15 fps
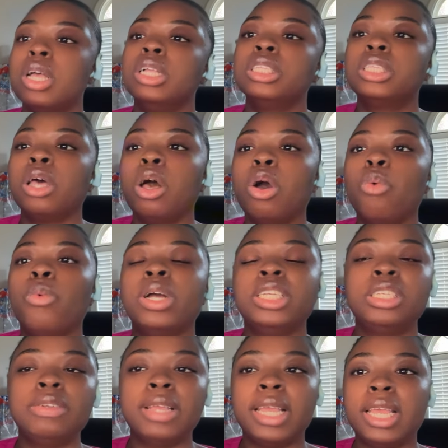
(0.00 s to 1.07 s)
So
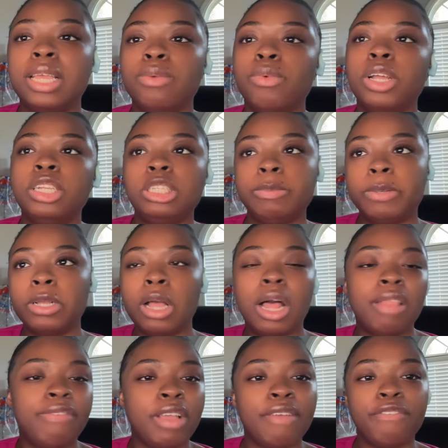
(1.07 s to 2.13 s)
once you put
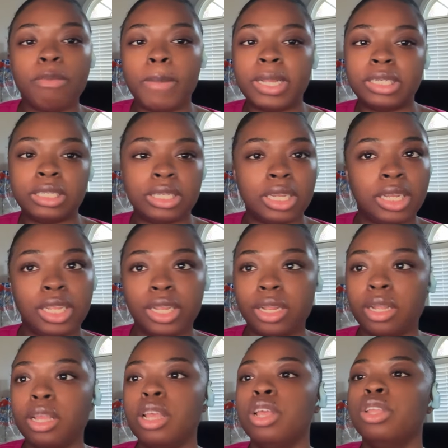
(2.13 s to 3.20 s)
all of your information in
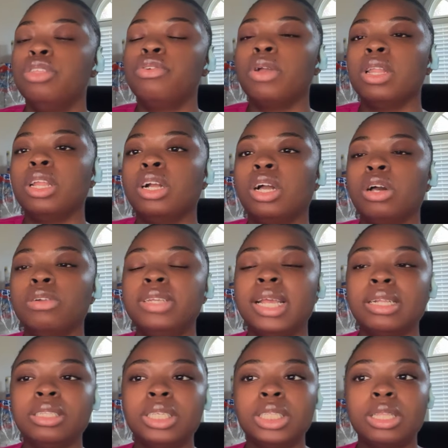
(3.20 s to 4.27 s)
here, you're going to go
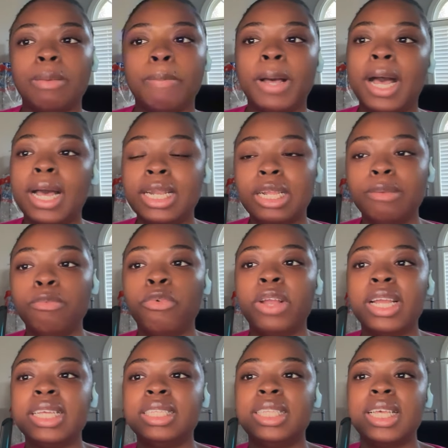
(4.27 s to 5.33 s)
down to the bottom
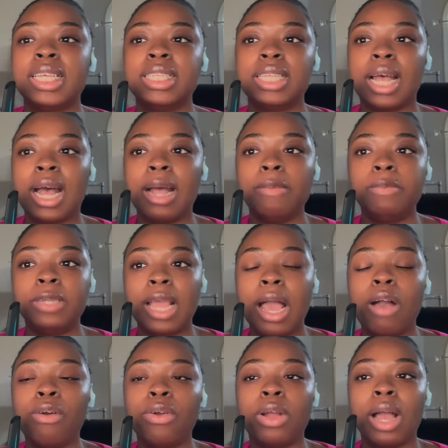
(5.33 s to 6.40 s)
where it says opt
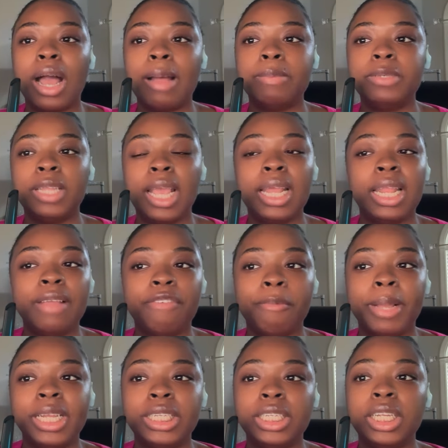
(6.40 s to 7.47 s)
out or opt in
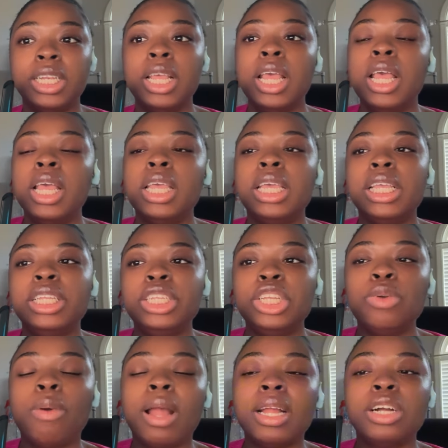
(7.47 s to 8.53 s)
information, and
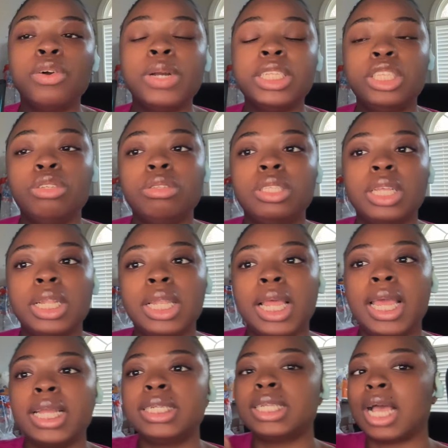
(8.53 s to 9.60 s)
you are going to
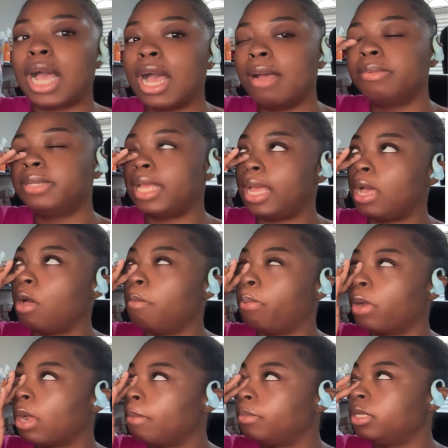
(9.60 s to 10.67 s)
select opt out
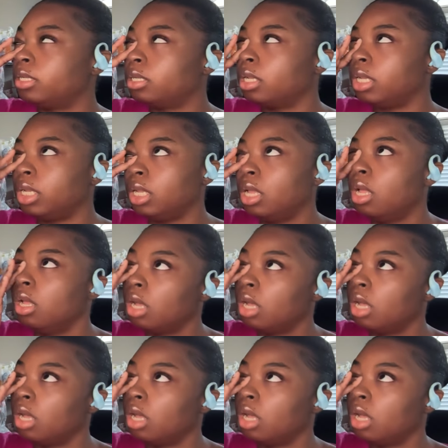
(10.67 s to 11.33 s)
permanently.